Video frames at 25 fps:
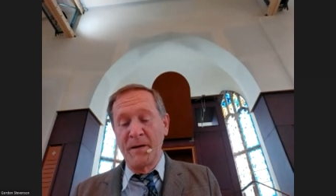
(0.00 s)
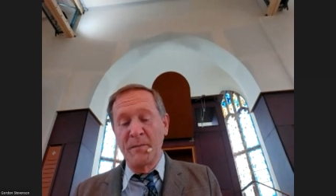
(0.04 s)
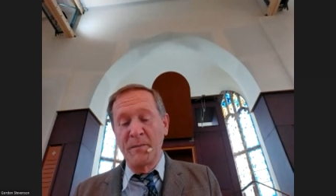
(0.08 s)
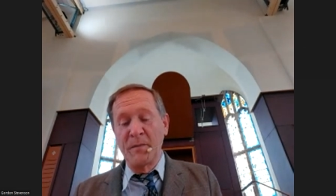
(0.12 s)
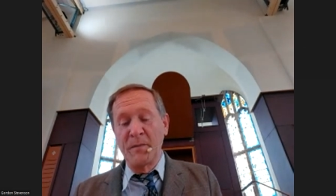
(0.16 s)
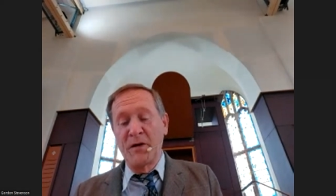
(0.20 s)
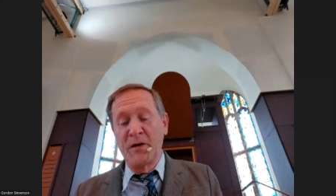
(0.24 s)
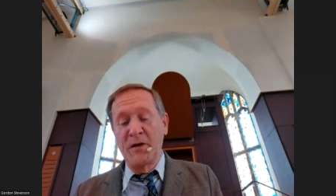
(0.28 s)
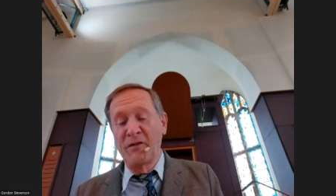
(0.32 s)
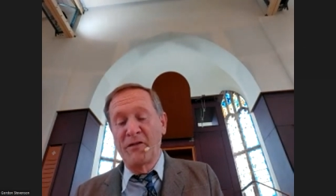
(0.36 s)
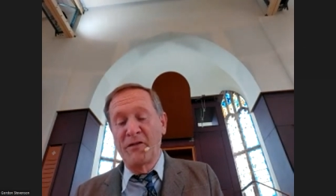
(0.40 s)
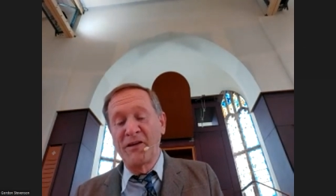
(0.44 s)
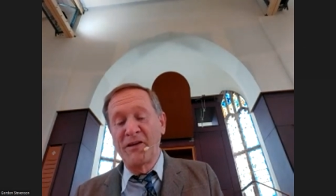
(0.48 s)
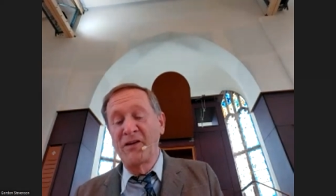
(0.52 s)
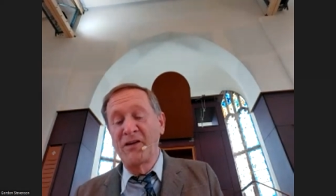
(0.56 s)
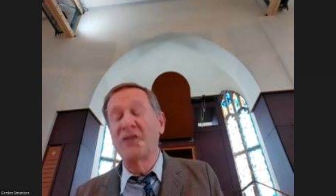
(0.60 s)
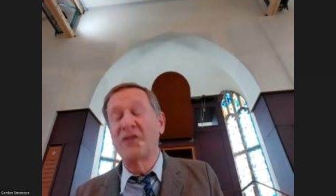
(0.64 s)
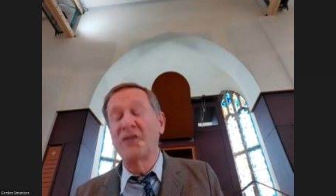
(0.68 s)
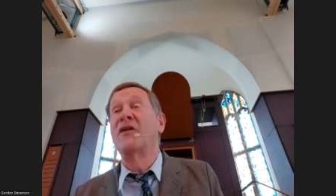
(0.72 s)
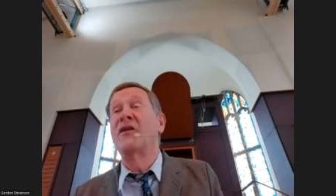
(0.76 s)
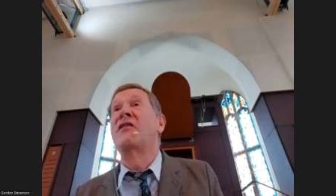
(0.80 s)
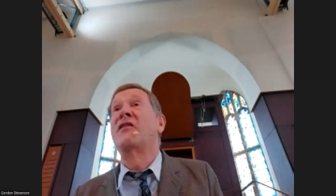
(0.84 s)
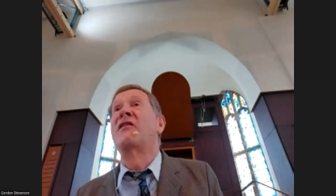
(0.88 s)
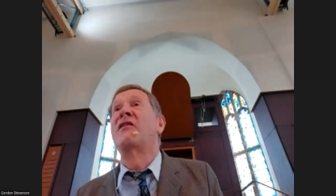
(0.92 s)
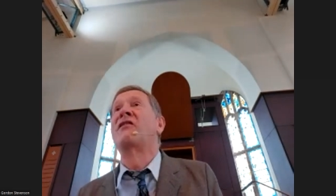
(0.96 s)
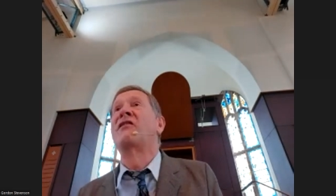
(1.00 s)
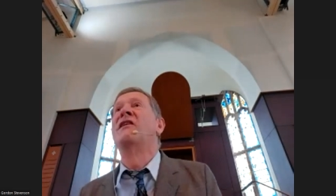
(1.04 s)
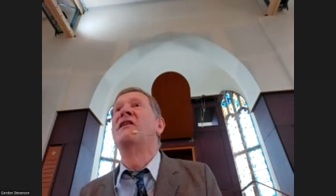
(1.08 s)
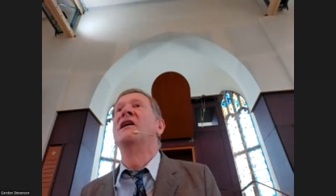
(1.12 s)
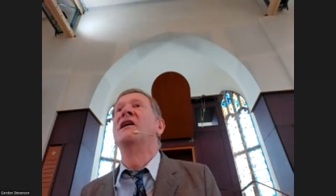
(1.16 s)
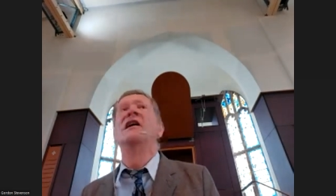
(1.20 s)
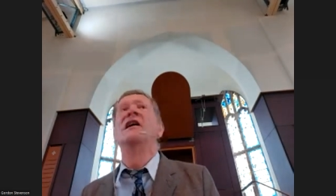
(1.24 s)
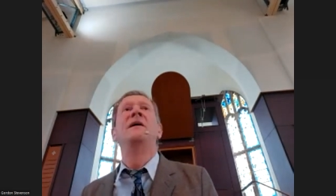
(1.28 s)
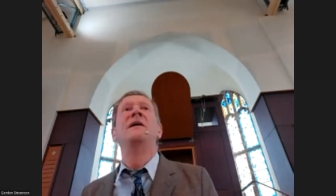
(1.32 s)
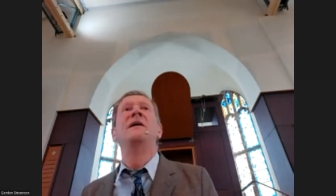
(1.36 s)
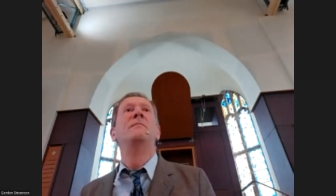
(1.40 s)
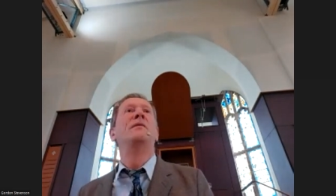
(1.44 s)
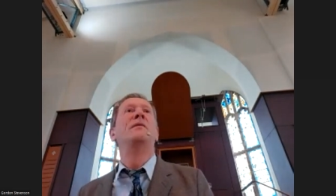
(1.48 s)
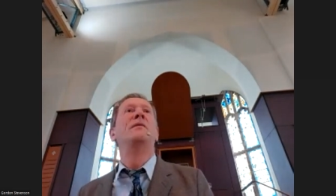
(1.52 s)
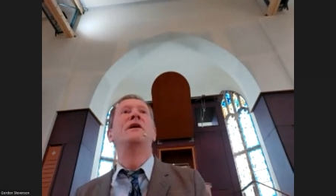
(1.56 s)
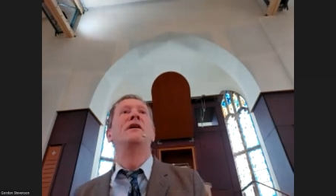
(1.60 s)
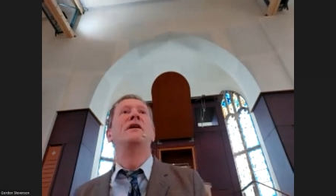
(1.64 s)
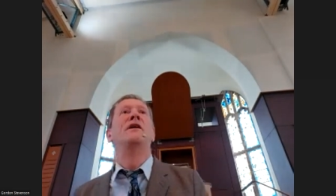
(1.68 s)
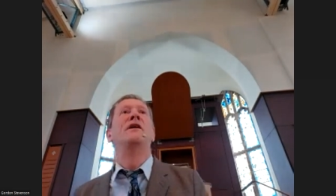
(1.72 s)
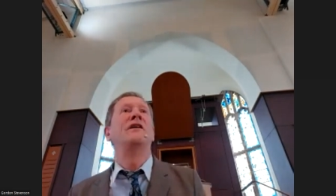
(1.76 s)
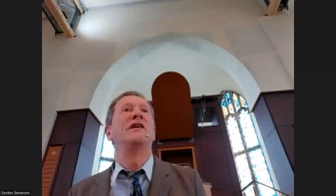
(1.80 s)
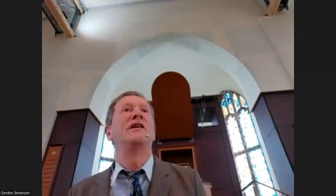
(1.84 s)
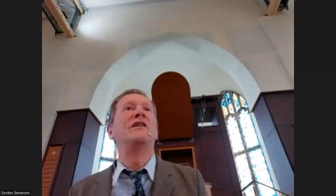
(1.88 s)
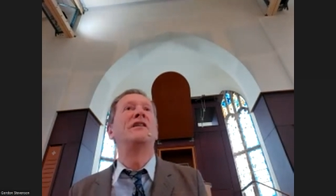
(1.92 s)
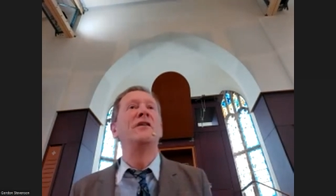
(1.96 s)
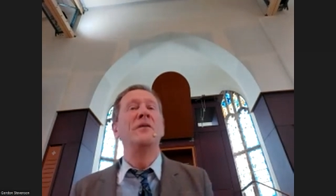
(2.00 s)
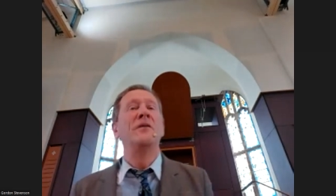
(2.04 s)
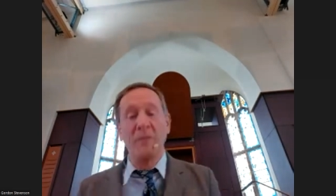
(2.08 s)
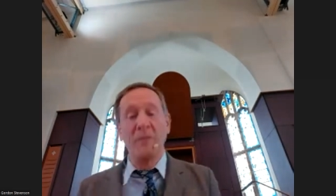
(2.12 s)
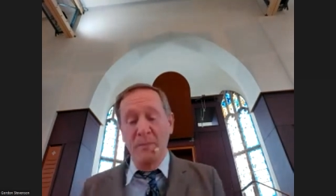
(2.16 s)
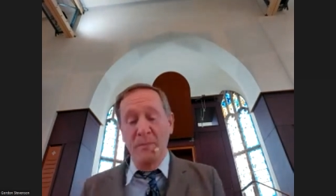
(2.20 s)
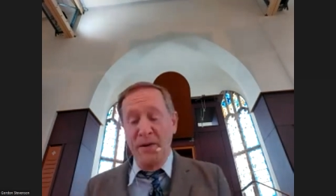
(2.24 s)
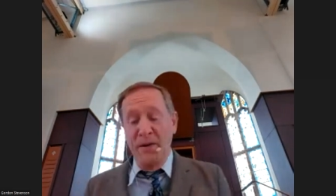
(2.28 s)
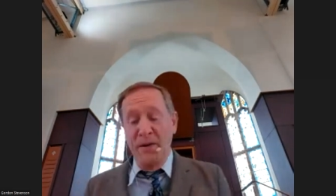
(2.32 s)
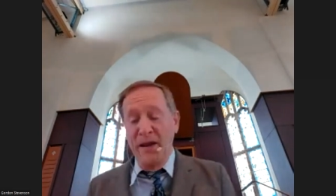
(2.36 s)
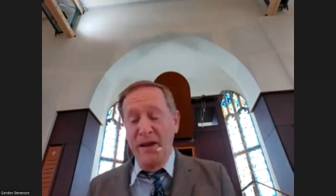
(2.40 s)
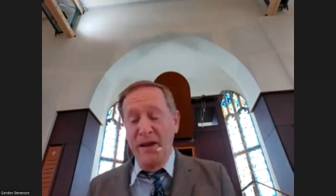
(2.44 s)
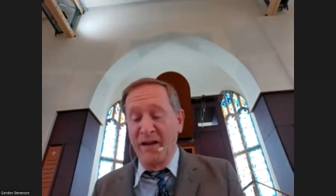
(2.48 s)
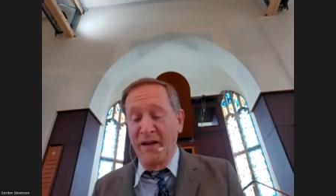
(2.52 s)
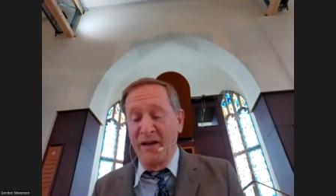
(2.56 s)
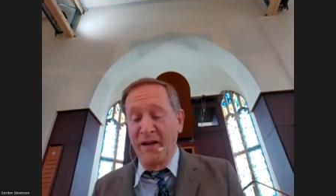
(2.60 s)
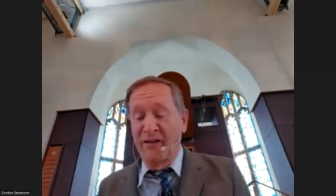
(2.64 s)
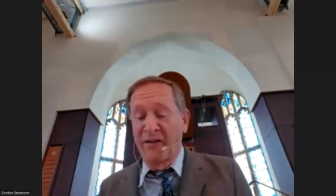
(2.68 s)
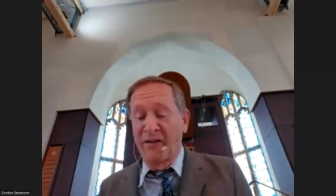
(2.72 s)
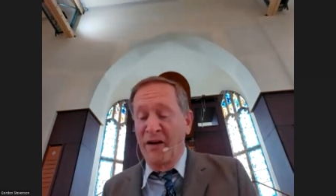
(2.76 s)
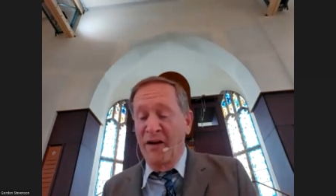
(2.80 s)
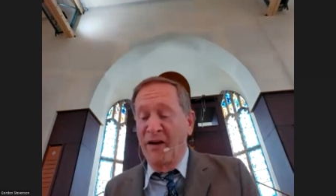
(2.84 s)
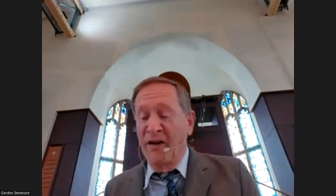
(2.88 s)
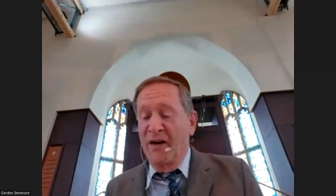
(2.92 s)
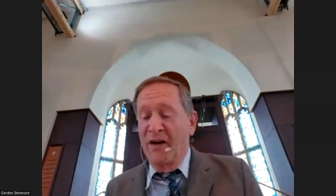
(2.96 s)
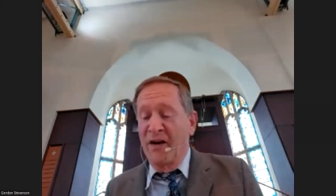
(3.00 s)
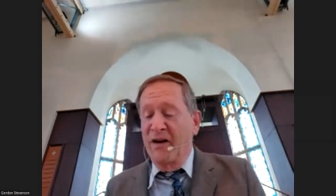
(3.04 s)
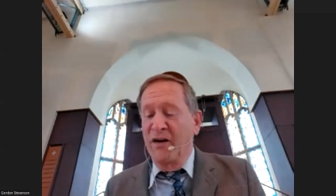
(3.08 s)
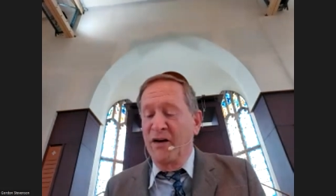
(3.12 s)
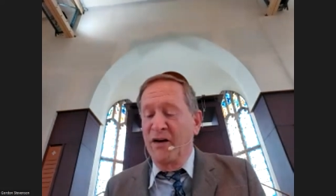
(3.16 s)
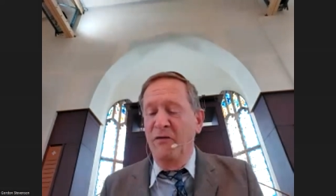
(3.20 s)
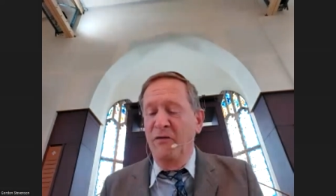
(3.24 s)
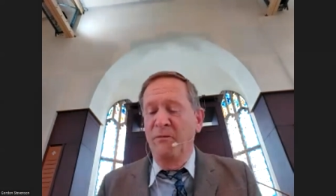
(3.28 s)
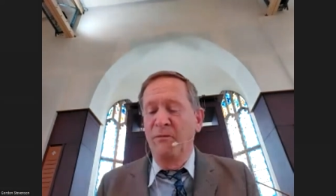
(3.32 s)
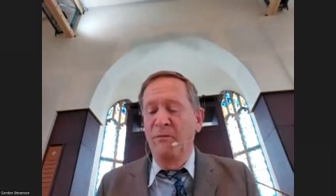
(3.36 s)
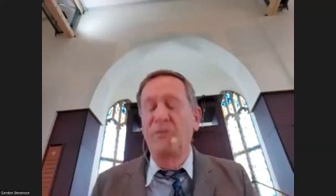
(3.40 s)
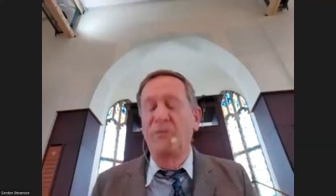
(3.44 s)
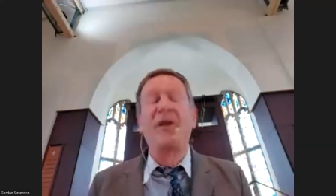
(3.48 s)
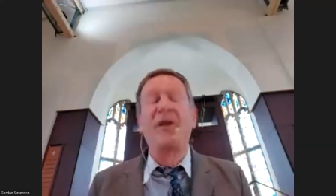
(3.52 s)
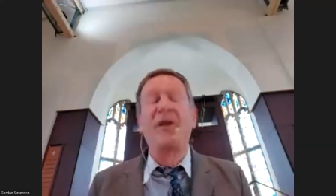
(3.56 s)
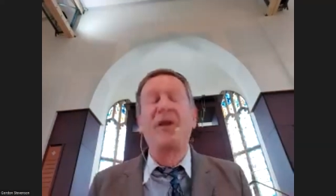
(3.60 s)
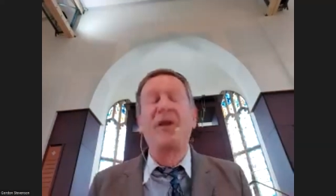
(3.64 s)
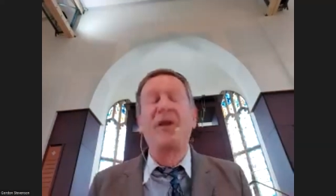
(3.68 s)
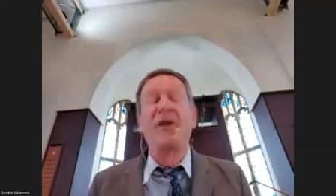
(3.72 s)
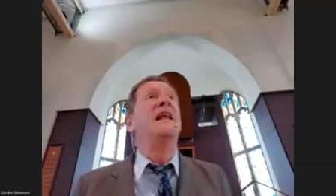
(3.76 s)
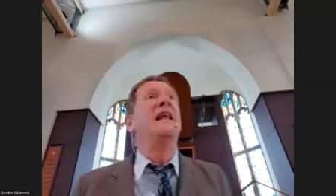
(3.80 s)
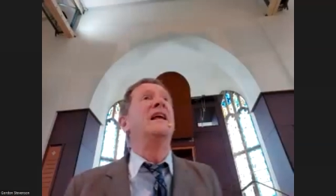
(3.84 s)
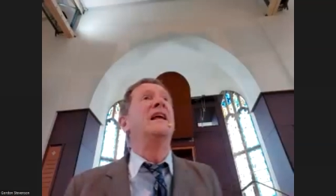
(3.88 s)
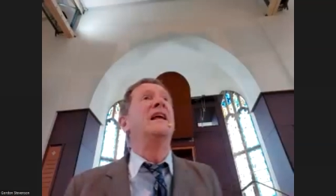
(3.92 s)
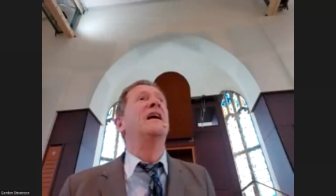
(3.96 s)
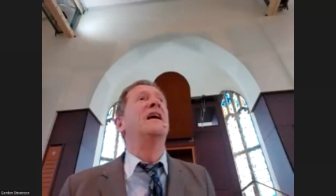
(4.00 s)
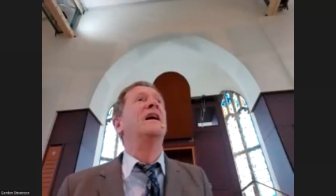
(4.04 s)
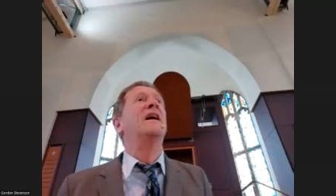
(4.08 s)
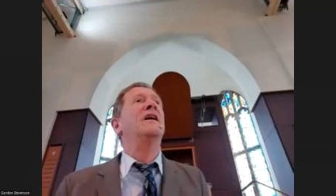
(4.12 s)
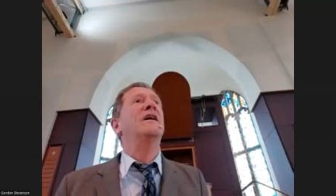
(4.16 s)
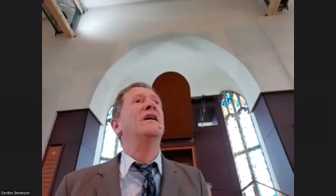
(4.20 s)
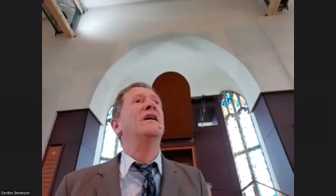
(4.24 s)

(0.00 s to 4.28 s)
because each of us is still imperfect human beings who daily